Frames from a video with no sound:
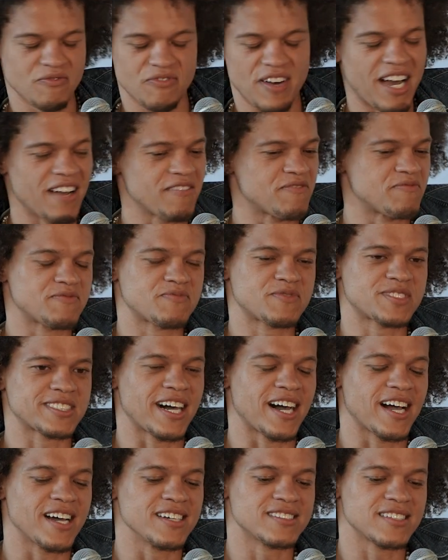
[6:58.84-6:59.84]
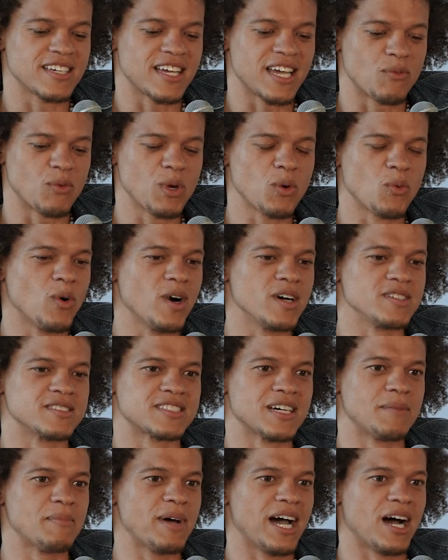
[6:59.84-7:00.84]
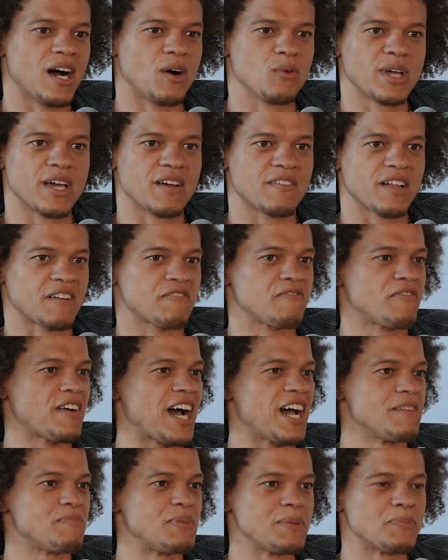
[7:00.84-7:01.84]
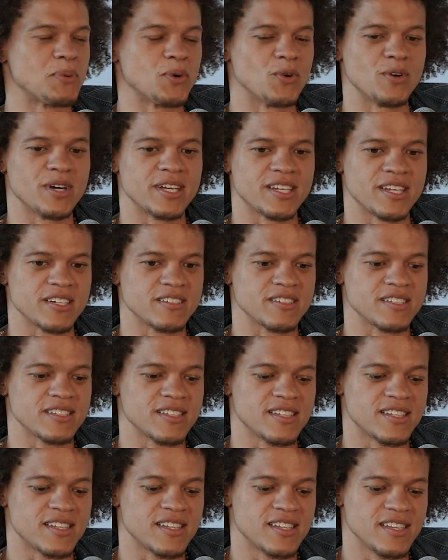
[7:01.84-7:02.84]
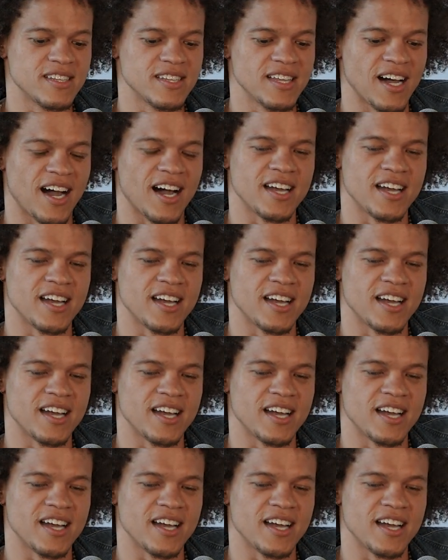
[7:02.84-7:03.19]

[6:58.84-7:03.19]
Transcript: five slides, and we won somehow. We had like five people in the, the